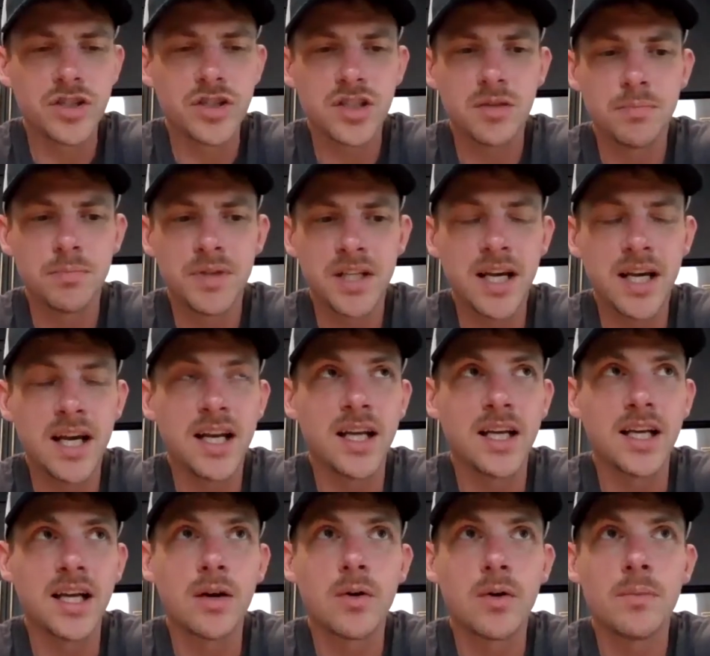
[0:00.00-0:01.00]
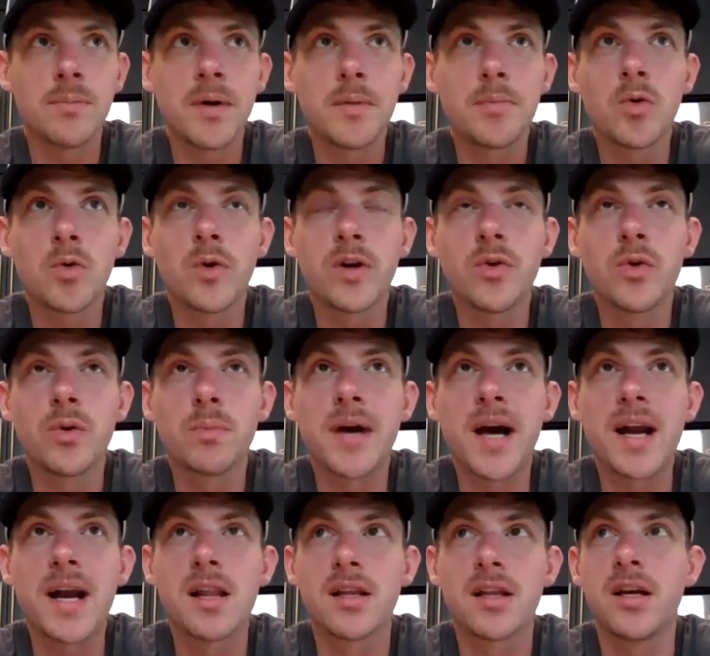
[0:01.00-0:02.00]
just the beginning. I remember when you were
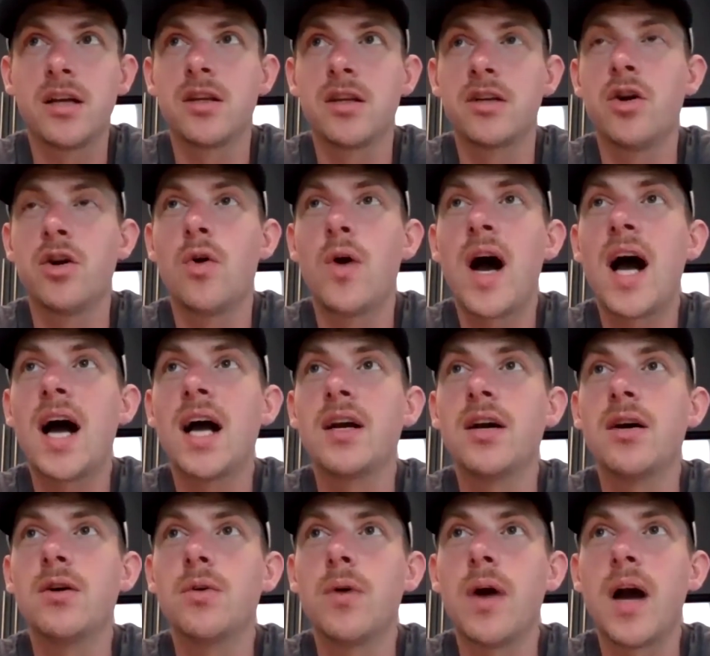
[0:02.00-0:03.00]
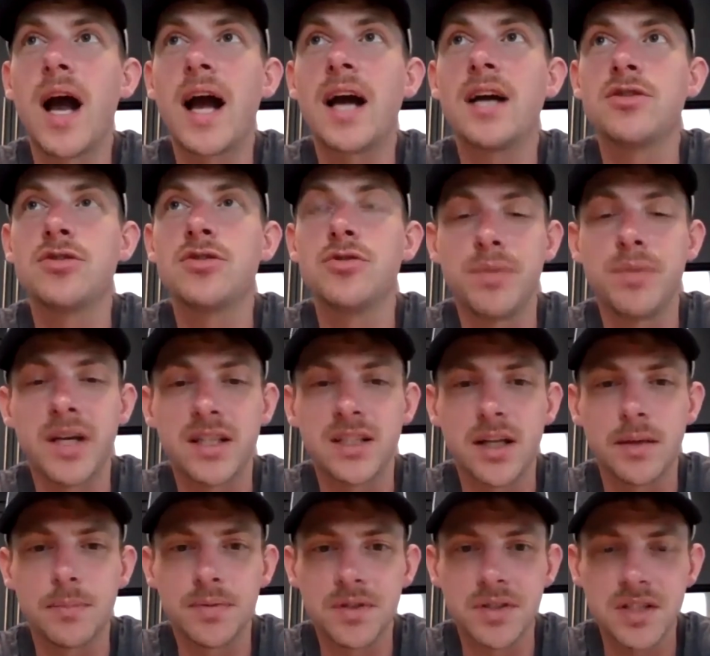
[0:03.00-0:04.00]
paddling on the Ohio, as you picked
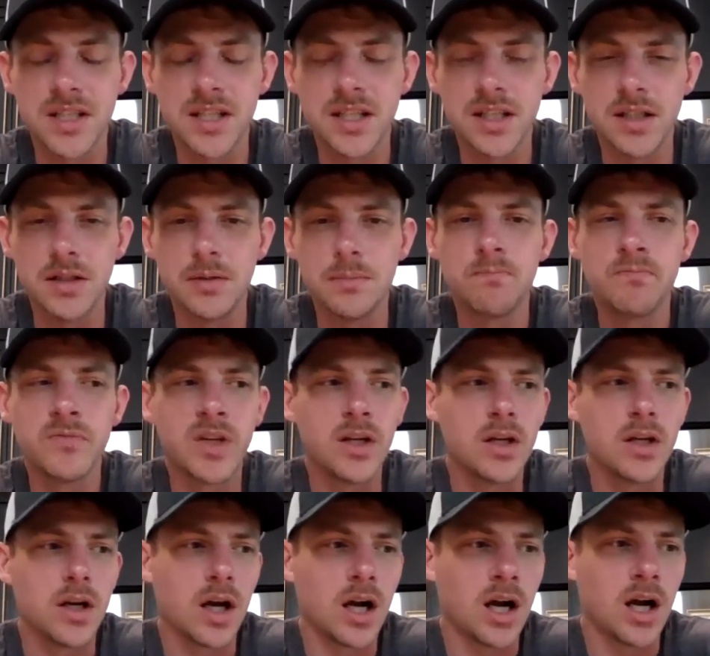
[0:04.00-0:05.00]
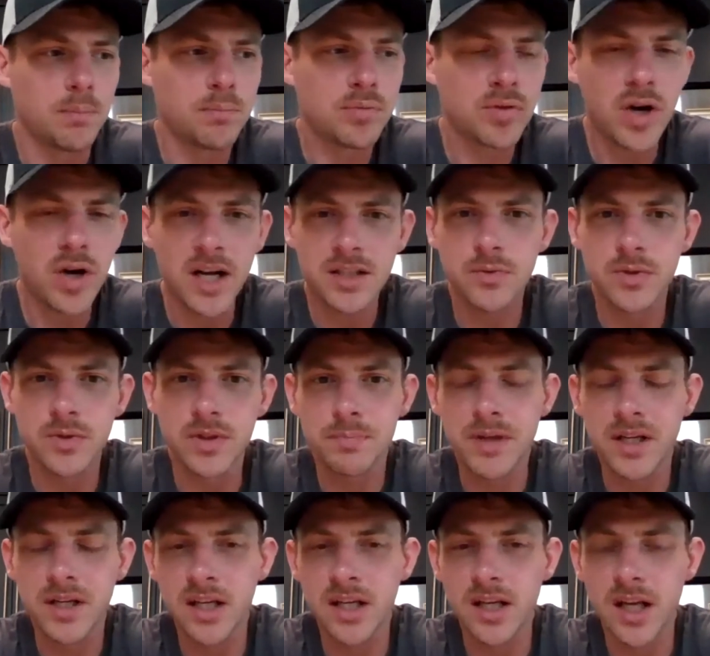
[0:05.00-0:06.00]
up steam, press was
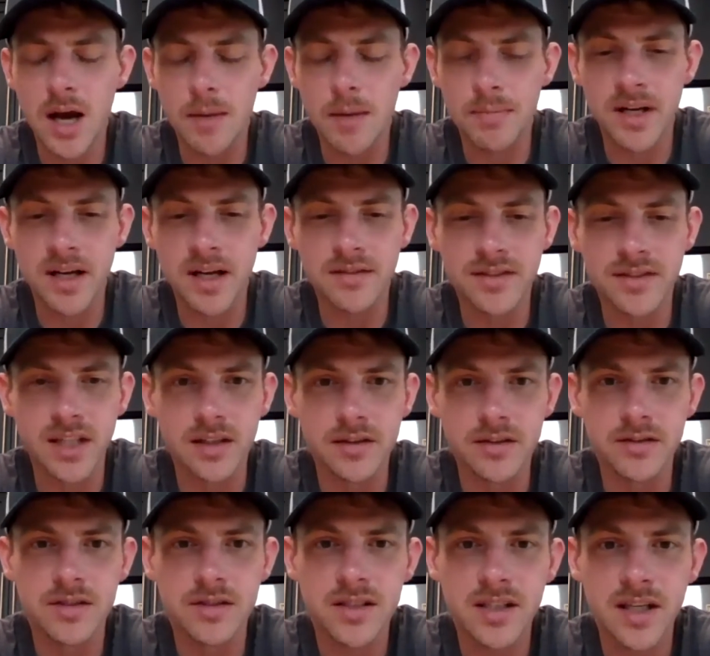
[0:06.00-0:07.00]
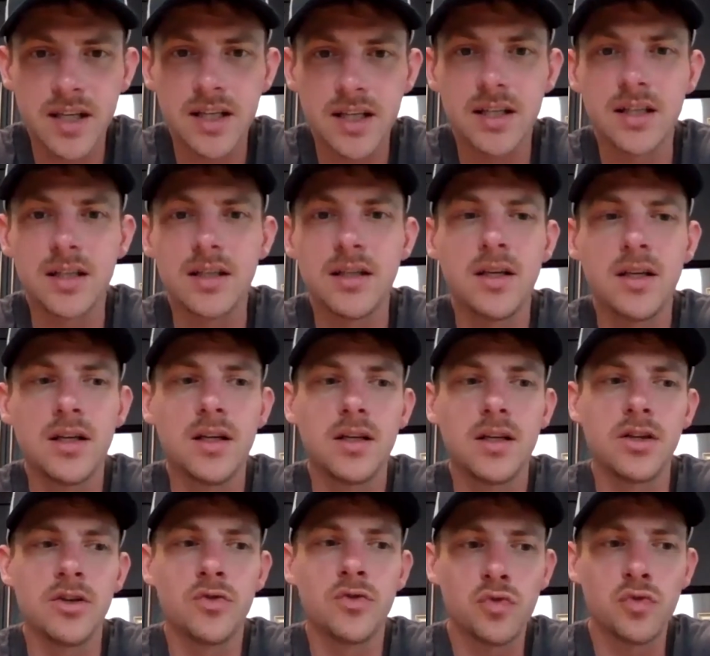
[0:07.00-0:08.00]
picking you up in every other city.
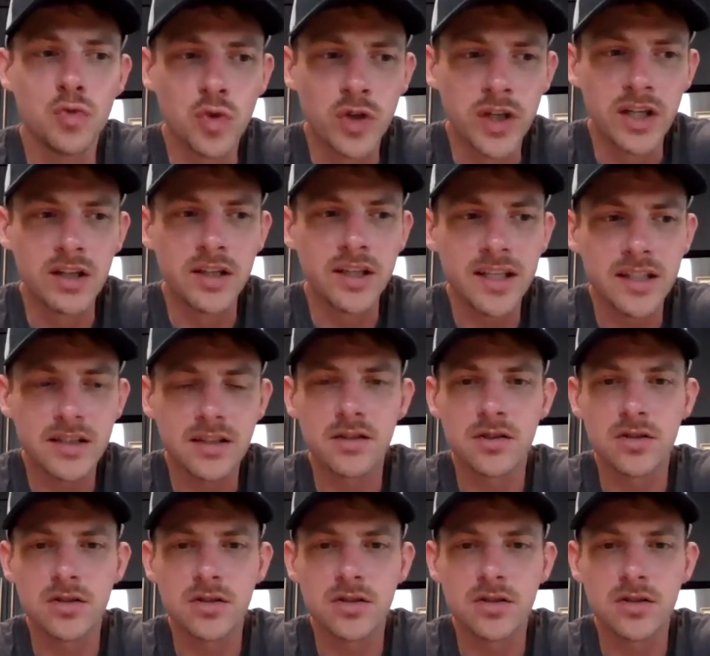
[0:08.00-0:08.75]
You really get